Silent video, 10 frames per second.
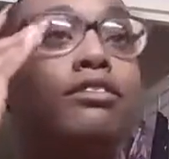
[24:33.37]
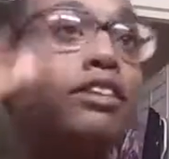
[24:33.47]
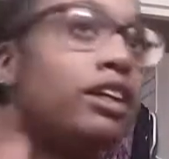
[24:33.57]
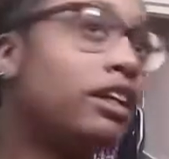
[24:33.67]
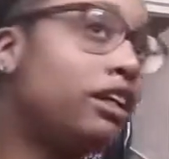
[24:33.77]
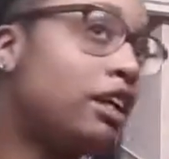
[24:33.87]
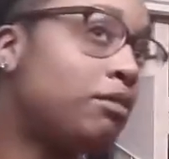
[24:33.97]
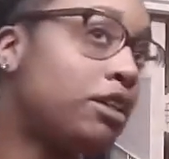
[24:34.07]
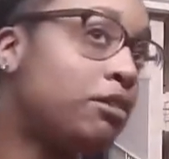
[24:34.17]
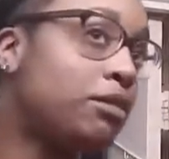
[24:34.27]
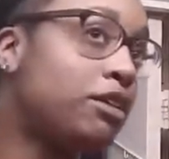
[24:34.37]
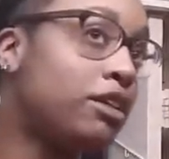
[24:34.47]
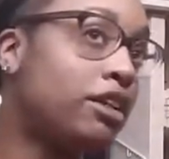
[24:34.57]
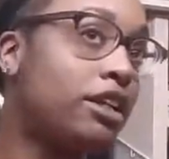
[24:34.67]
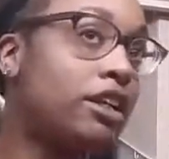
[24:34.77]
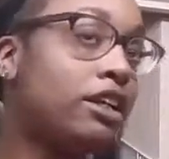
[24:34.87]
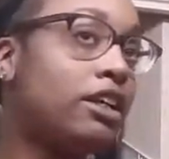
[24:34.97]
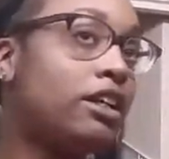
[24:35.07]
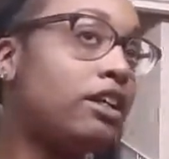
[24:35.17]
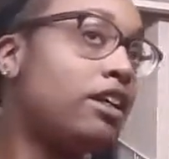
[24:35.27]
the fucking napkin up under there,
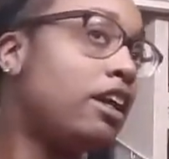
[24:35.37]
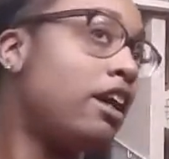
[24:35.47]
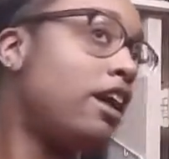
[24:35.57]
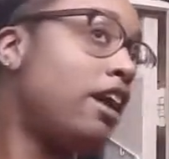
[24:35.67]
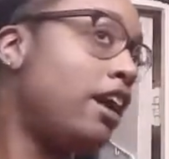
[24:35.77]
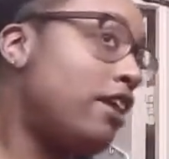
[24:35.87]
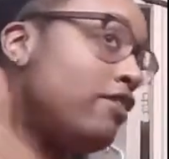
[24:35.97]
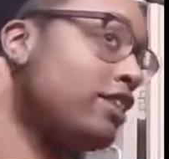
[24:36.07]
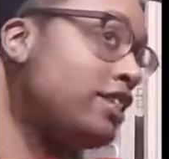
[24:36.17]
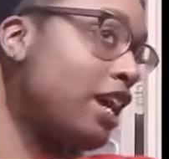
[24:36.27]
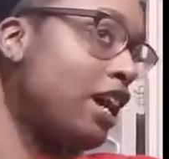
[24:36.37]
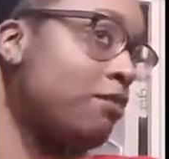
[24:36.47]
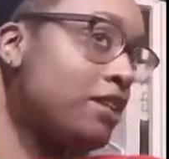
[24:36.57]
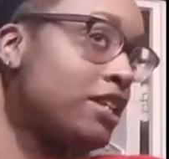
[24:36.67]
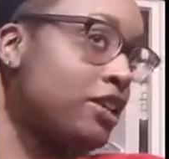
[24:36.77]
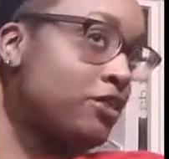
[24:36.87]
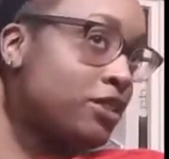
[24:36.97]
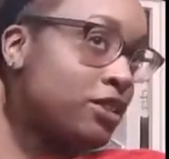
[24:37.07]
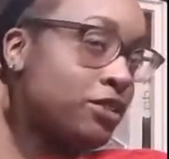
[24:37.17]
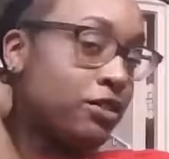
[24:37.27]
y'all. Every time I start doing
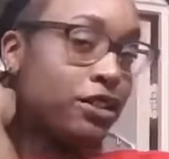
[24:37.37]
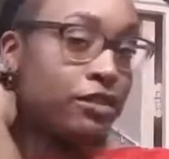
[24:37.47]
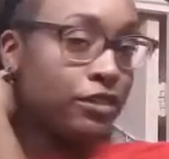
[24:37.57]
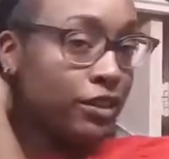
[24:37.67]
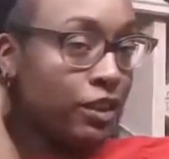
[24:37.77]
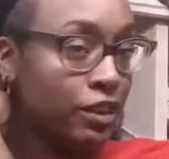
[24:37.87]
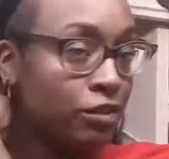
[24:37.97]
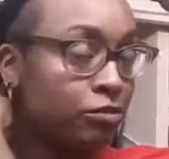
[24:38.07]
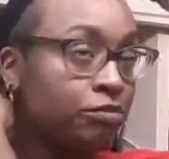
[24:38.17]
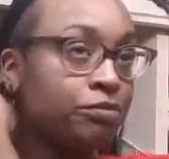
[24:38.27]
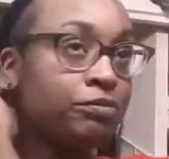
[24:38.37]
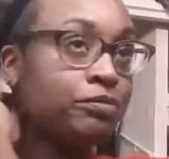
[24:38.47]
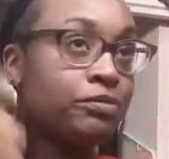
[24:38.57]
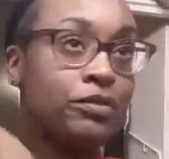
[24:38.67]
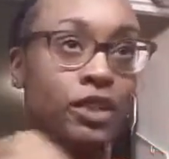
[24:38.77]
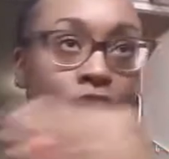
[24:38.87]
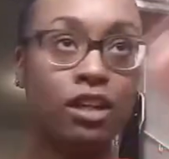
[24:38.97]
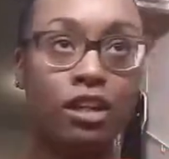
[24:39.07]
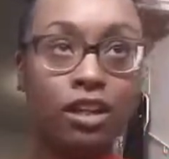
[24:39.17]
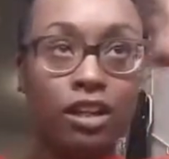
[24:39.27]
this tutorial for y'all,
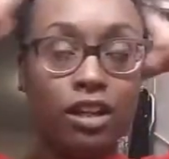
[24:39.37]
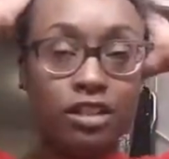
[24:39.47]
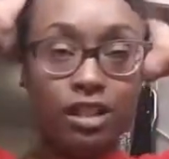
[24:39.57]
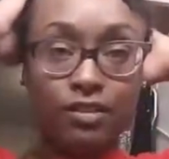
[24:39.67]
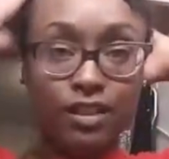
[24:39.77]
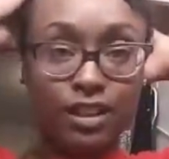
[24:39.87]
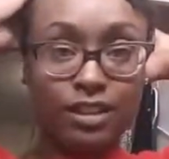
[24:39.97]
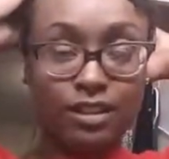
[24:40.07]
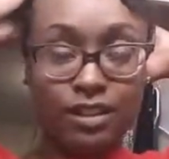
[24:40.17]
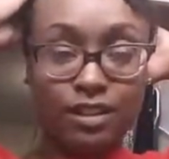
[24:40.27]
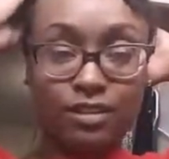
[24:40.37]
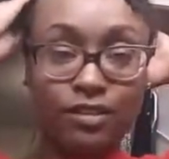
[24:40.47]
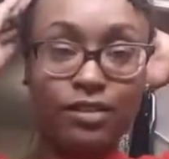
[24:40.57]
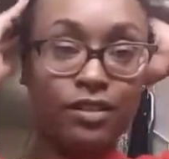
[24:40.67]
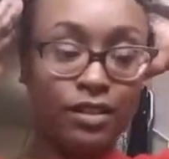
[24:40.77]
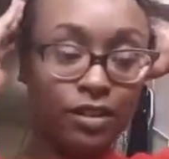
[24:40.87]
I start forgetting stuff.